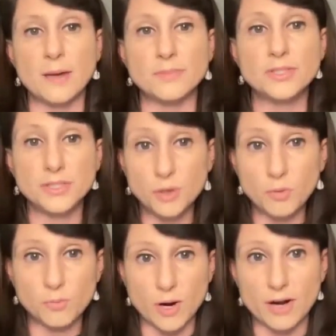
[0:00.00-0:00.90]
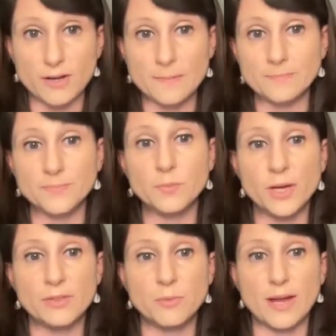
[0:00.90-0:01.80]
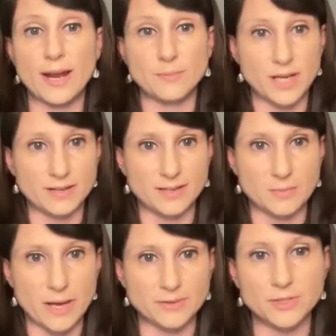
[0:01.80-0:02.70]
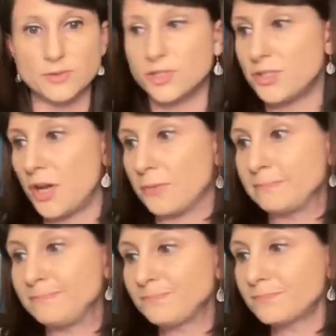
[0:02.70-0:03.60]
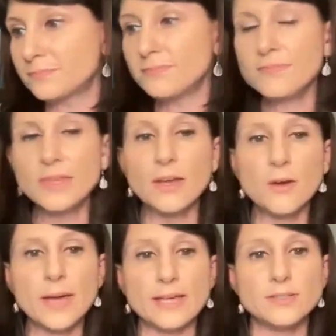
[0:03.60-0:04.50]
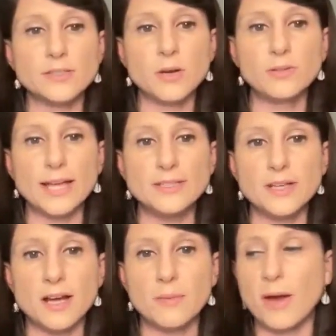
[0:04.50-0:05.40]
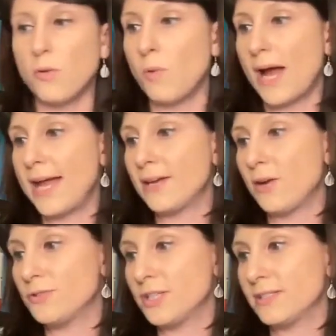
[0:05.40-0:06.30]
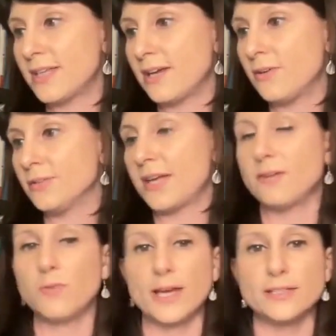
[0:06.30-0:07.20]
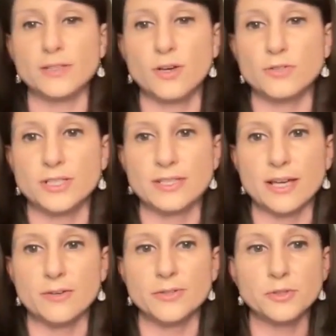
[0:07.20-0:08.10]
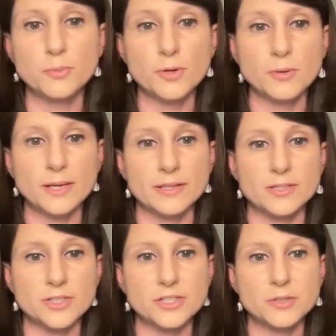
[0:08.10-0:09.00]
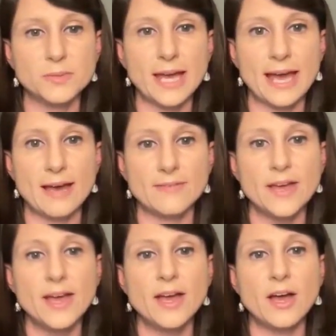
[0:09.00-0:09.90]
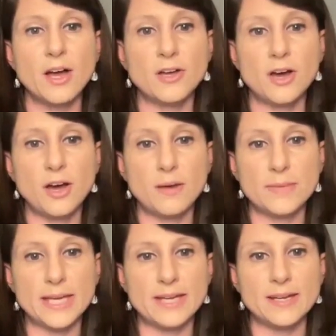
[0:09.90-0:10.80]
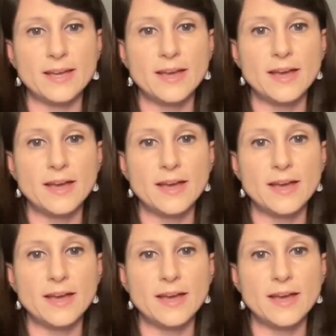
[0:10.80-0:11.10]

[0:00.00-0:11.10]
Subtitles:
still work with what I'm talking about. So just know. Okay, so let's talk about why coaching cycles and what is a coaching cycle super quickly, just so we have a common